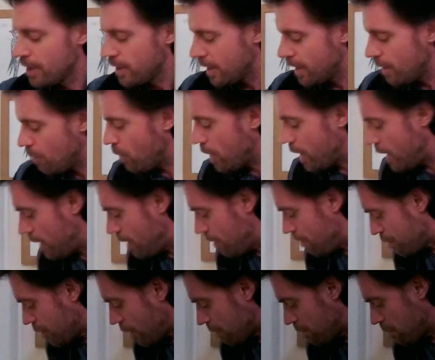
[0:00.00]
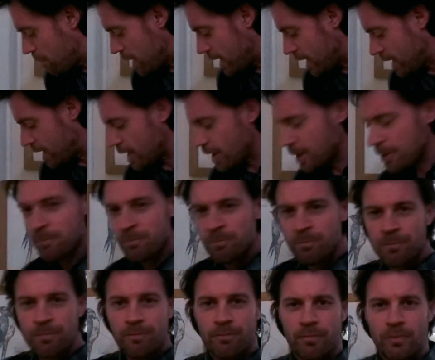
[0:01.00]
when prop making,
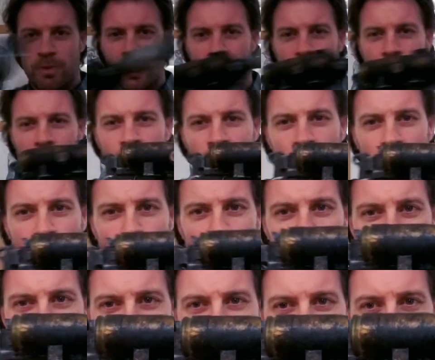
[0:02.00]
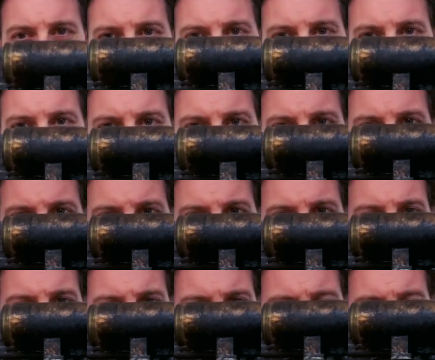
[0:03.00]
you'll always put little
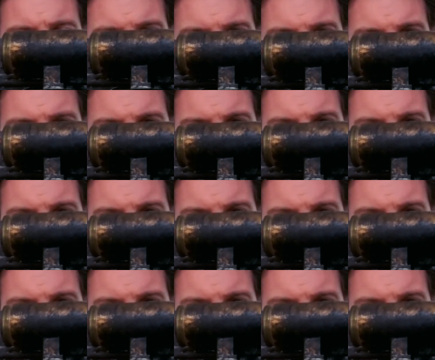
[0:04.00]
details on